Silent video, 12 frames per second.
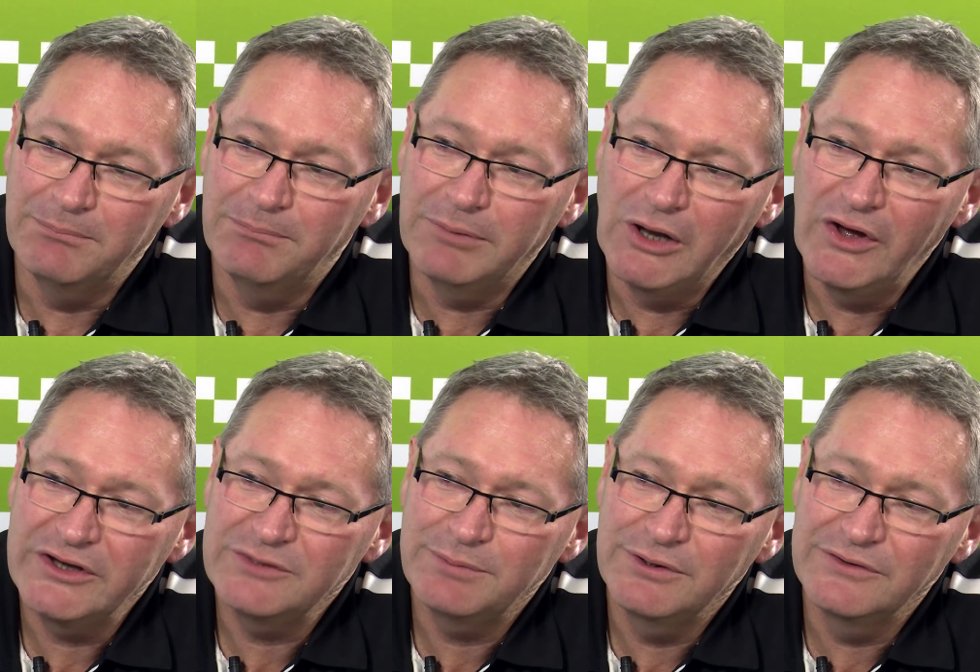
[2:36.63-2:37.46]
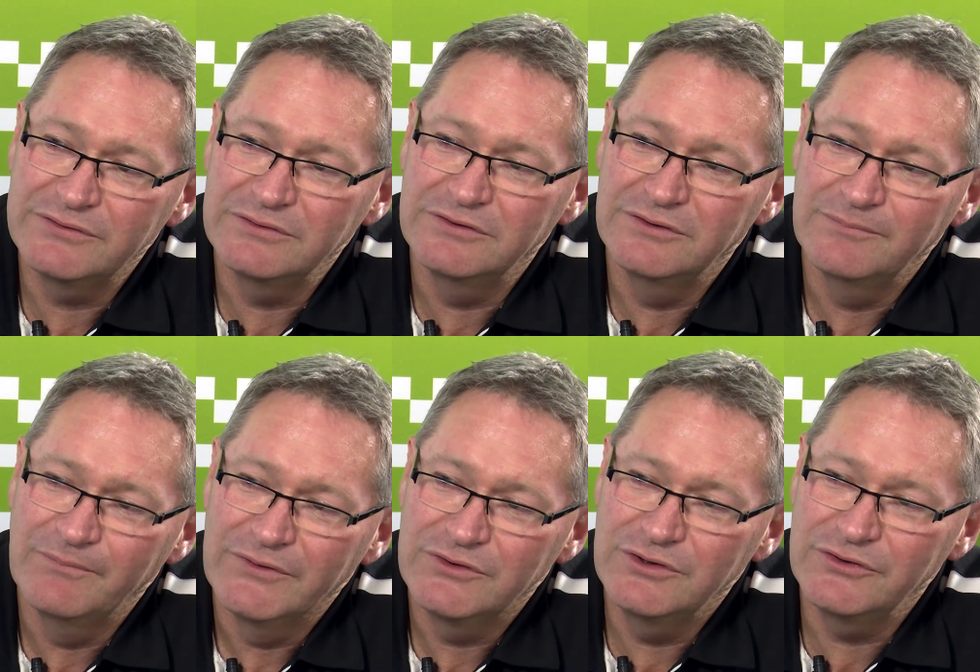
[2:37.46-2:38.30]
blind person
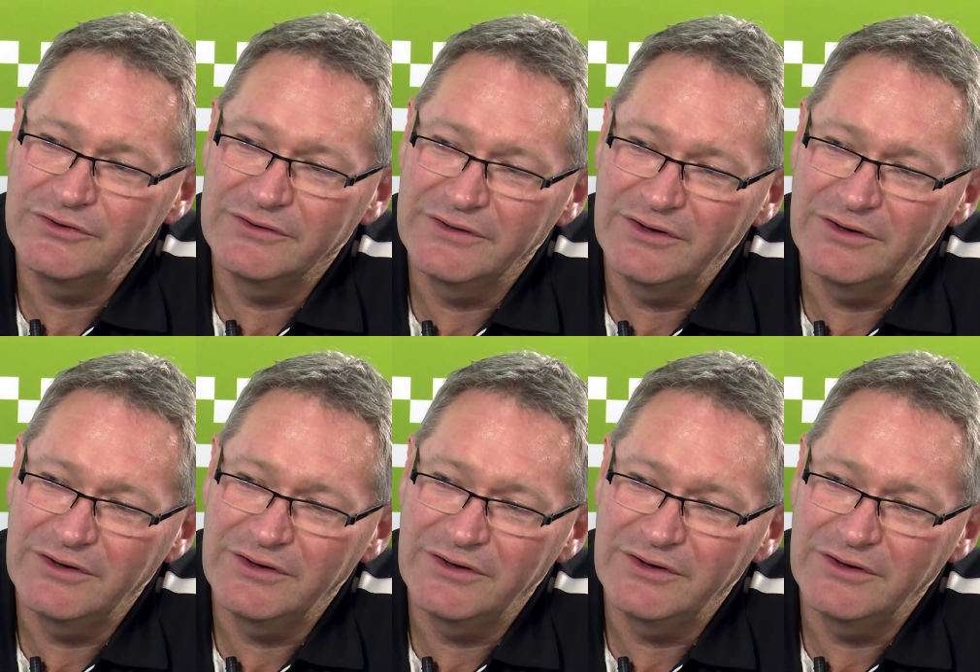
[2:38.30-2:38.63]
using the